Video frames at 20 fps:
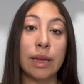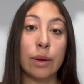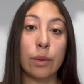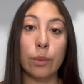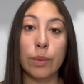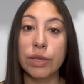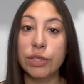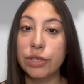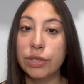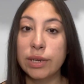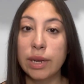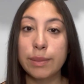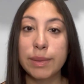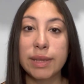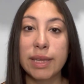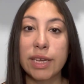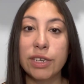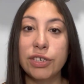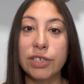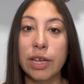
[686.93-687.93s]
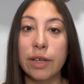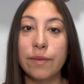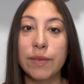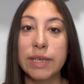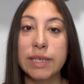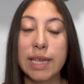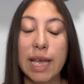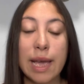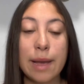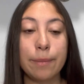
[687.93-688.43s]
Once you're done with that shelf
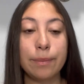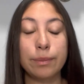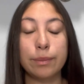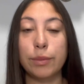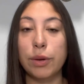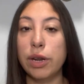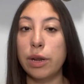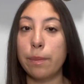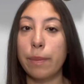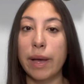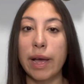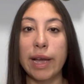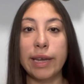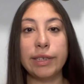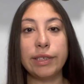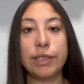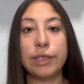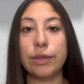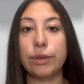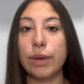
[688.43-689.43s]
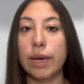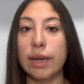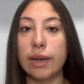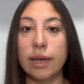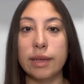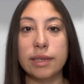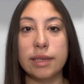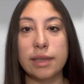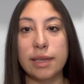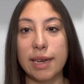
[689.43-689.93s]
exam, put it behind you and
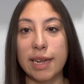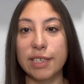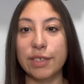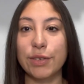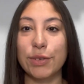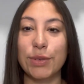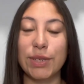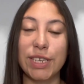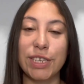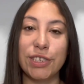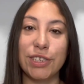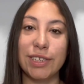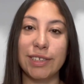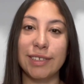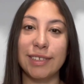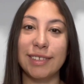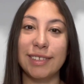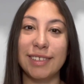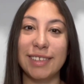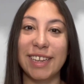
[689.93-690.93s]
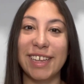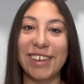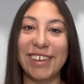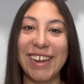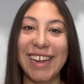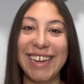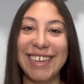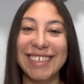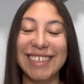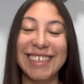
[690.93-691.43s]
on to the next rotation. All
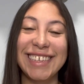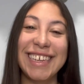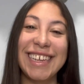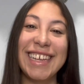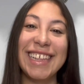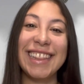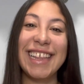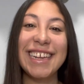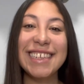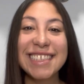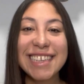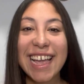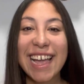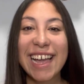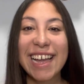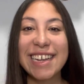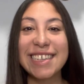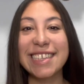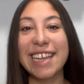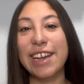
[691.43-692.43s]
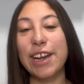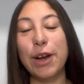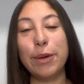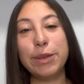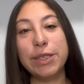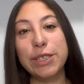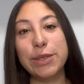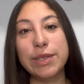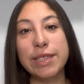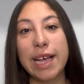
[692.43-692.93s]
right? Thanks, guys. I hope
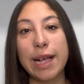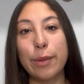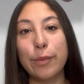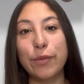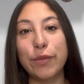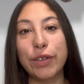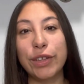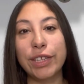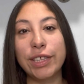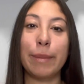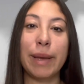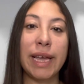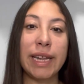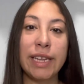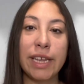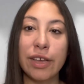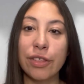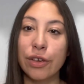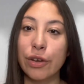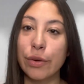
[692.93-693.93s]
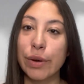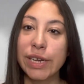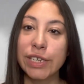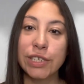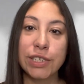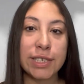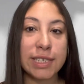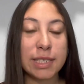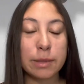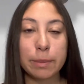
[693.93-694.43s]
this was helpful. Any other
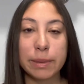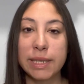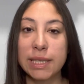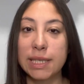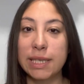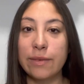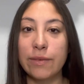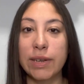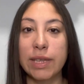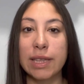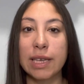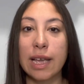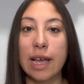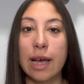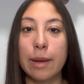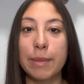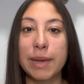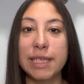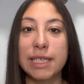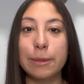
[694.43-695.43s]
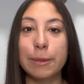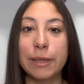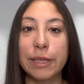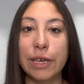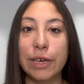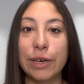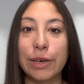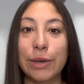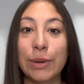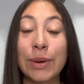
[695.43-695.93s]
questions, please leave it in the comments
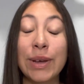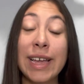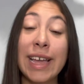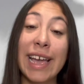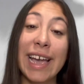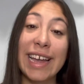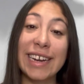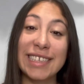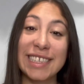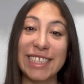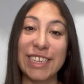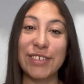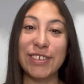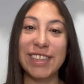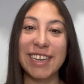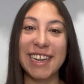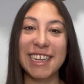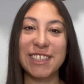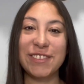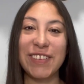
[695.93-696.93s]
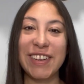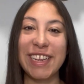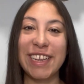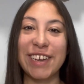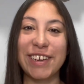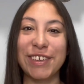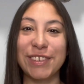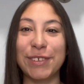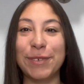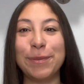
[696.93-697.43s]
below, and I'll see you in the next
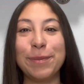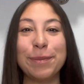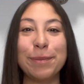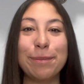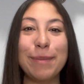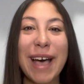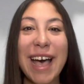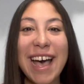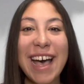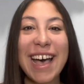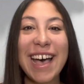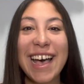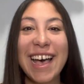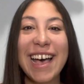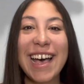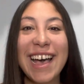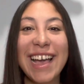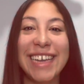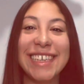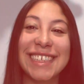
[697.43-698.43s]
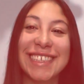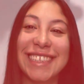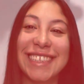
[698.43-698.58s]
video. Bye!